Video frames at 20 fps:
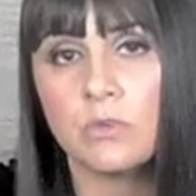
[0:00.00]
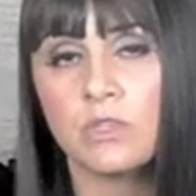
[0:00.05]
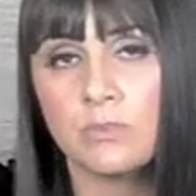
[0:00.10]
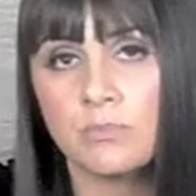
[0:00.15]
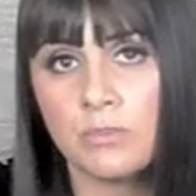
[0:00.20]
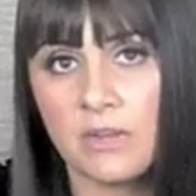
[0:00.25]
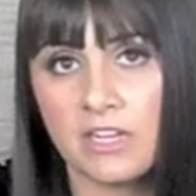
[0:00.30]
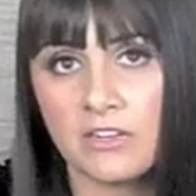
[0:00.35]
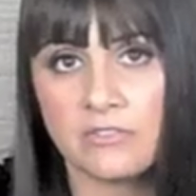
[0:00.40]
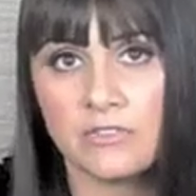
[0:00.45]

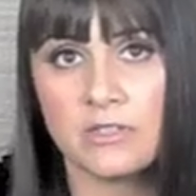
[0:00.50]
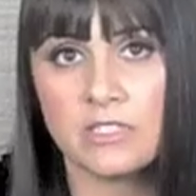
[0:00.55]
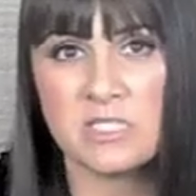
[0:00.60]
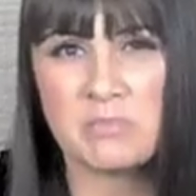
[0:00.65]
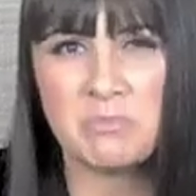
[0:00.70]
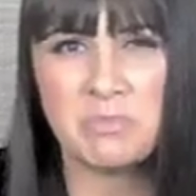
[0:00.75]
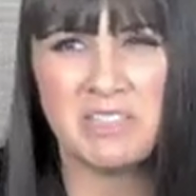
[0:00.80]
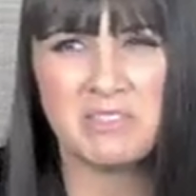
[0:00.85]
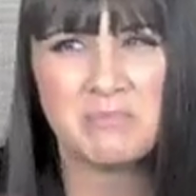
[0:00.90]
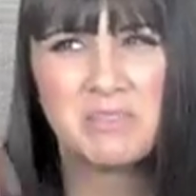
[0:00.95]
with
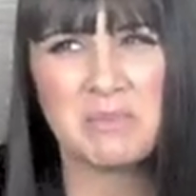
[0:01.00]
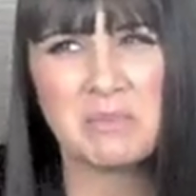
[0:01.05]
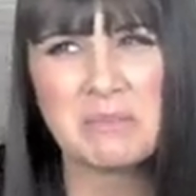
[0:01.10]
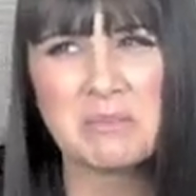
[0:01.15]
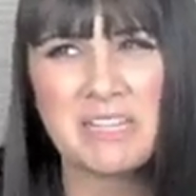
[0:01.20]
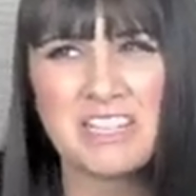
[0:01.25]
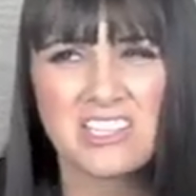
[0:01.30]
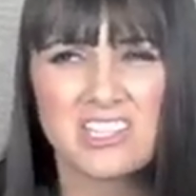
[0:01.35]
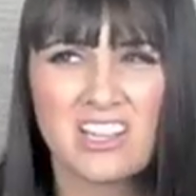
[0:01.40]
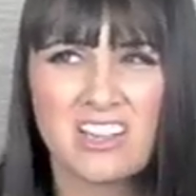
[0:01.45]
breakfast, but maybe
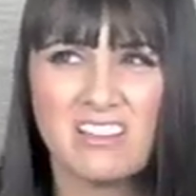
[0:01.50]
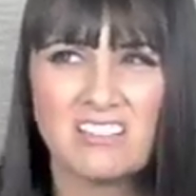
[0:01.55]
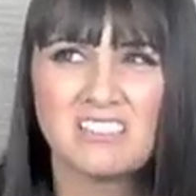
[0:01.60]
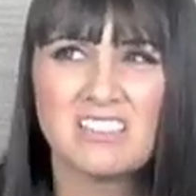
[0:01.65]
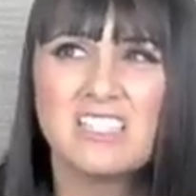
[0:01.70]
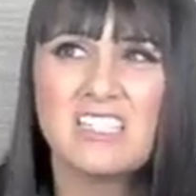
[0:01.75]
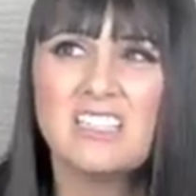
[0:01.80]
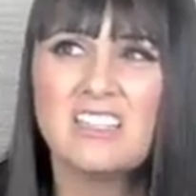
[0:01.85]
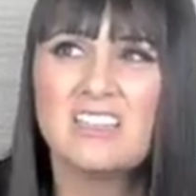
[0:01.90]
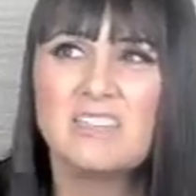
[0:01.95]
my child